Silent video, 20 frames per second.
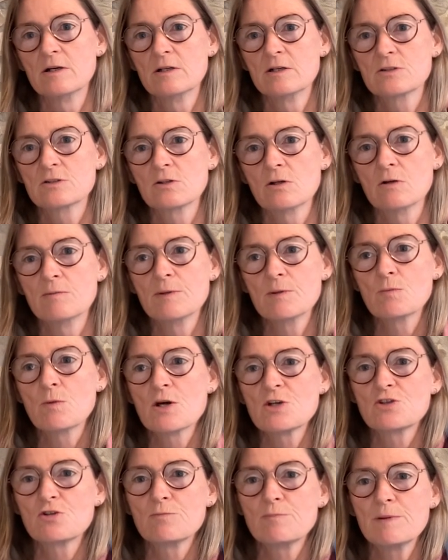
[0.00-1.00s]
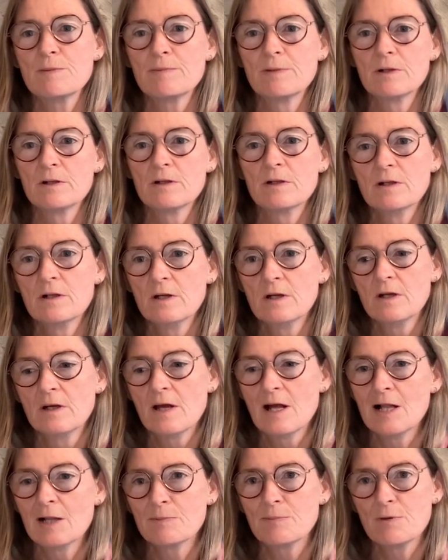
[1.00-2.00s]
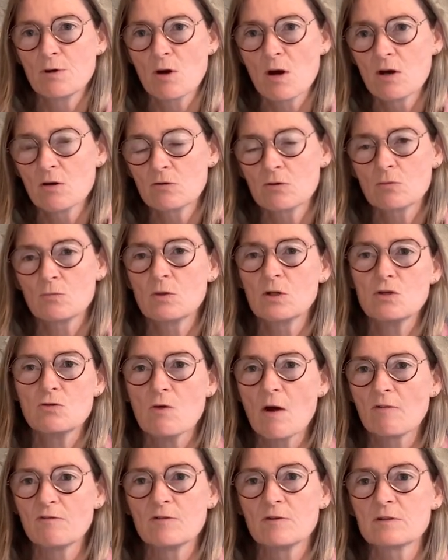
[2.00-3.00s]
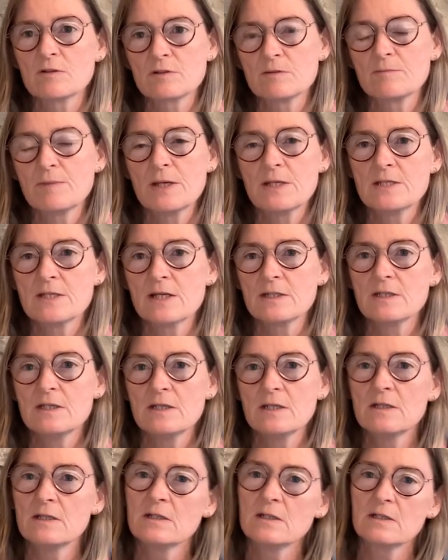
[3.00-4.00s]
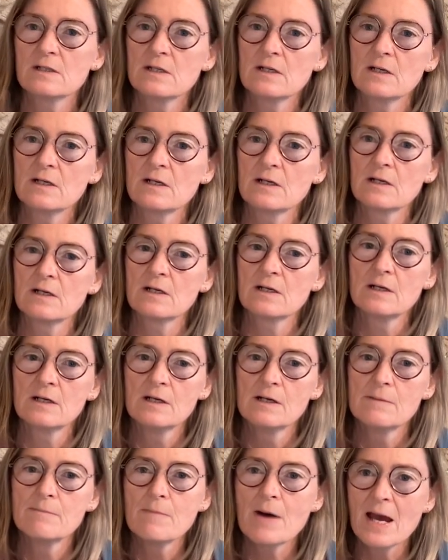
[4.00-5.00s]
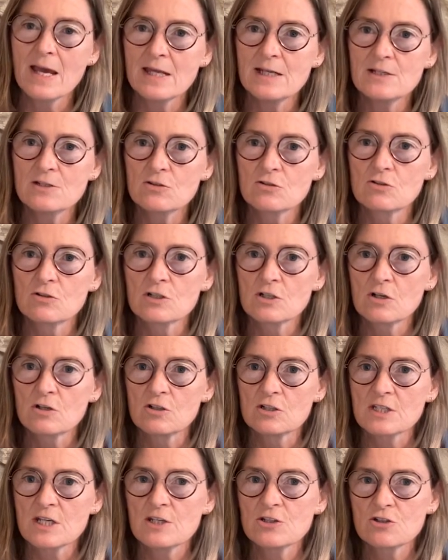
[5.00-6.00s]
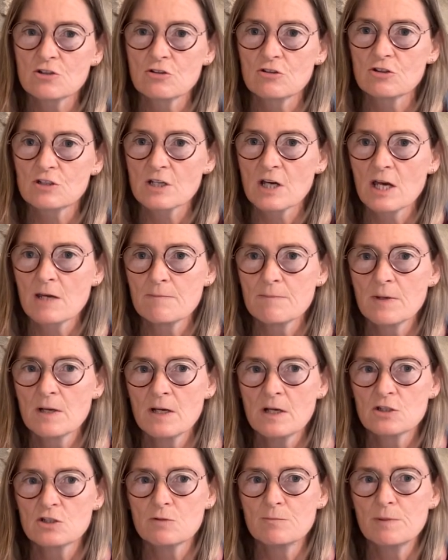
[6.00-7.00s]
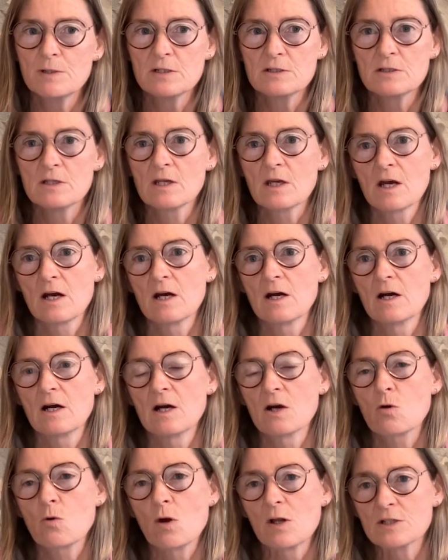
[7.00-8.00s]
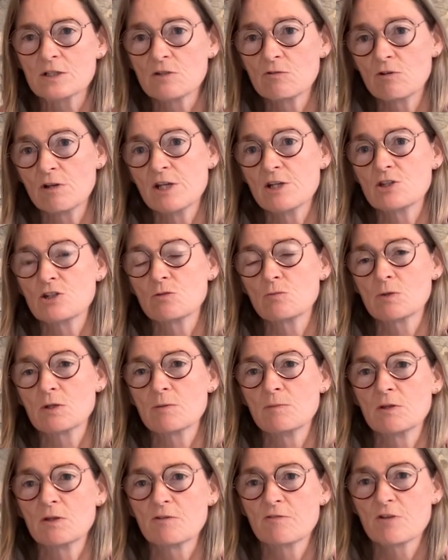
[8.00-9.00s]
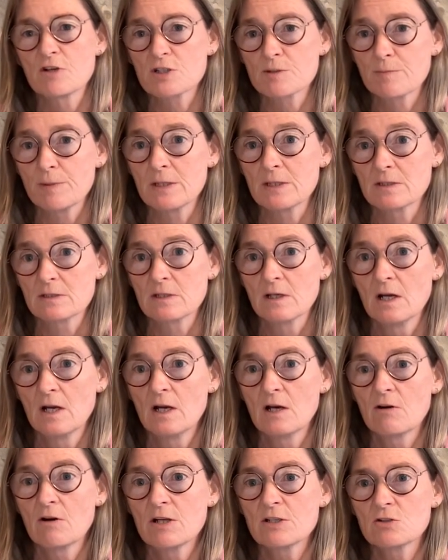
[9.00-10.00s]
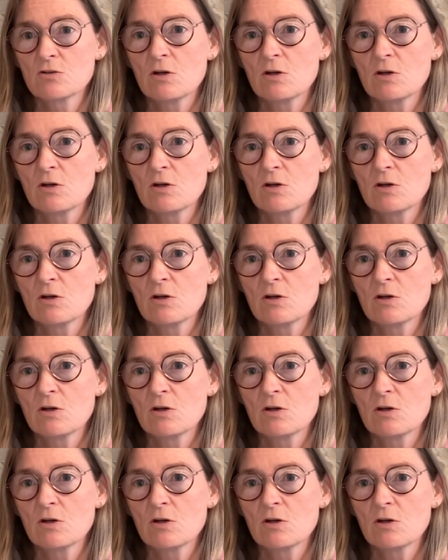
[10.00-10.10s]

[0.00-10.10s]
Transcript: So, I mean, why should people help you out when you haven't paid any mind or attention or time to building a quality relation with them in the first place, right?